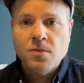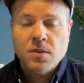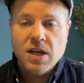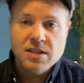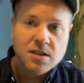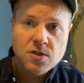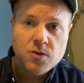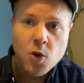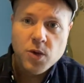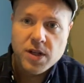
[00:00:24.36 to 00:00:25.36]
a sense of
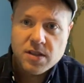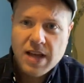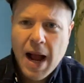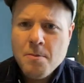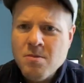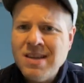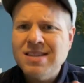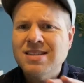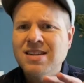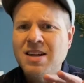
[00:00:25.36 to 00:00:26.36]
loneliness. I
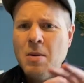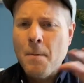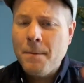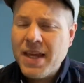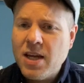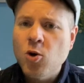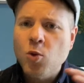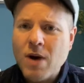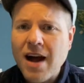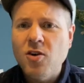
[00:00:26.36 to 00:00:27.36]
miss being
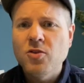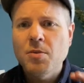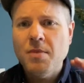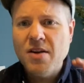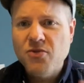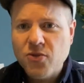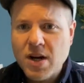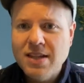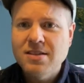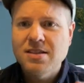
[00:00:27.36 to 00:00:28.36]
around my
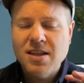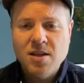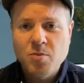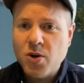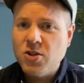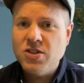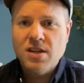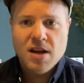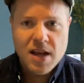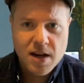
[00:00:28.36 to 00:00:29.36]
friends in person,
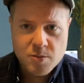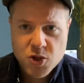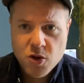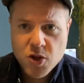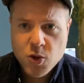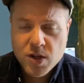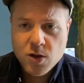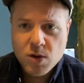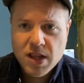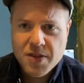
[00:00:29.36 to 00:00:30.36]
and I'm sure that you can
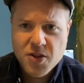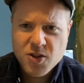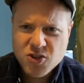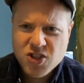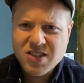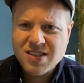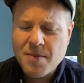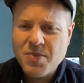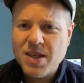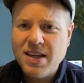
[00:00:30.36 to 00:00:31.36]
relate that there's just
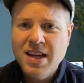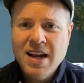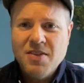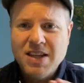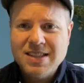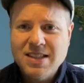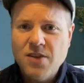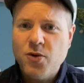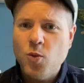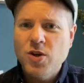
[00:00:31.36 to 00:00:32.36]
something that's
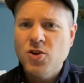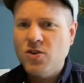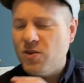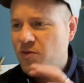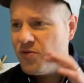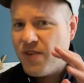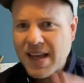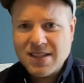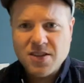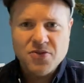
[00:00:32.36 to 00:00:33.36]
different when you're
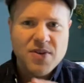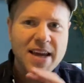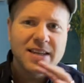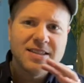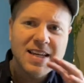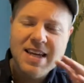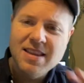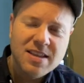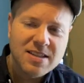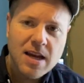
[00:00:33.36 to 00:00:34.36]
face to face in
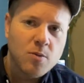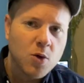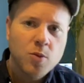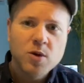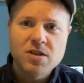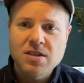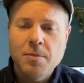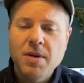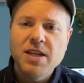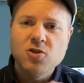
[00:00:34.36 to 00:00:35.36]
the same room with
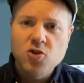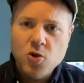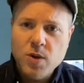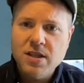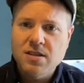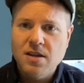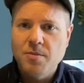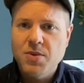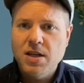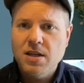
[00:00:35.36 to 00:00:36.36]
somebody doing
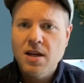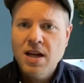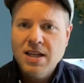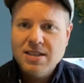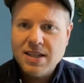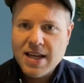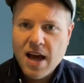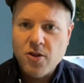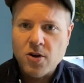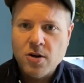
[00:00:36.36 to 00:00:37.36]
something
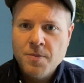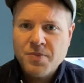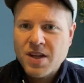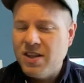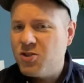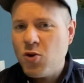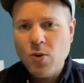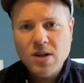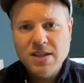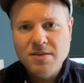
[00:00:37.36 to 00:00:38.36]
together that's
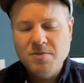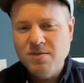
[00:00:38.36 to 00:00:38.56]
totally